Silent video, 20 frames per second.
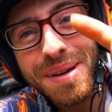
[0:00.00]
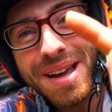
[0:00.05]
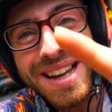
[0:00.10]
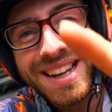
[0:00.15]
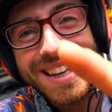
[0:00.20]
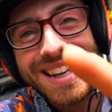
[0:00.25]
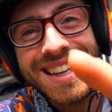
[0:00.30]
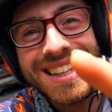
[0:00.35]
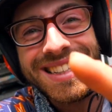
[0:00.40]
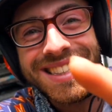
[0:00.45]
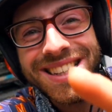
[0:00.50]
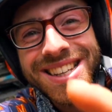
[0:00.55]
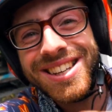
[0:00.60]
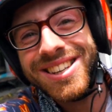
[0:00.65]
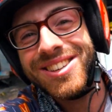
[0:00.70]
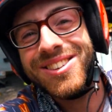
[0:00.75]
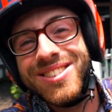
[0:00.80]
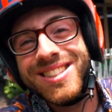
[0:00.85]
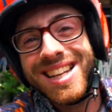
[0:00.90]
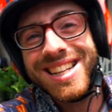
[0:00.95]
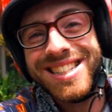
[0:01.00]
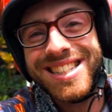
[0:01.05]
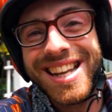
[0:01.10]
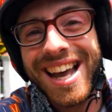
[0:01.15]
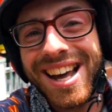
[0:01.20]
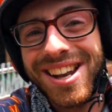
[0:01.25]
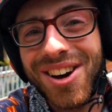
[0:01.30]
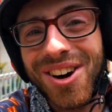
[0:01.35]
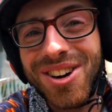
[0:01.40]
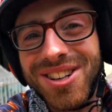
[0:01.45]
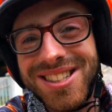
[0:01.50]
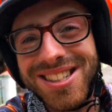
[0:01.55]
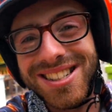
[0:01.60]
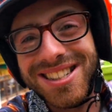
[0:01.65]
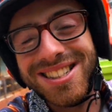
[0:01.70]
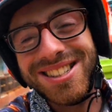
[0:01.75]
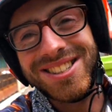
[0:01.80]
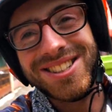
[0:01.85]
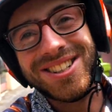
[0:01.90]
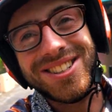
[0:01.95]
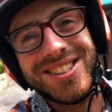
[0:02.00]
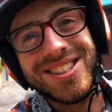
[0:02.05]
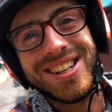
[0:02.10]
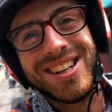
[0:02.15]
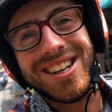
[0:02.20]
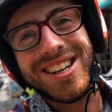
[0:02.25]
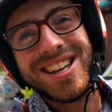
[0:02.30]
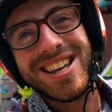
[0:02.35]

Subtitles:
met in Gili 2, who said she had a hostel in Jogja.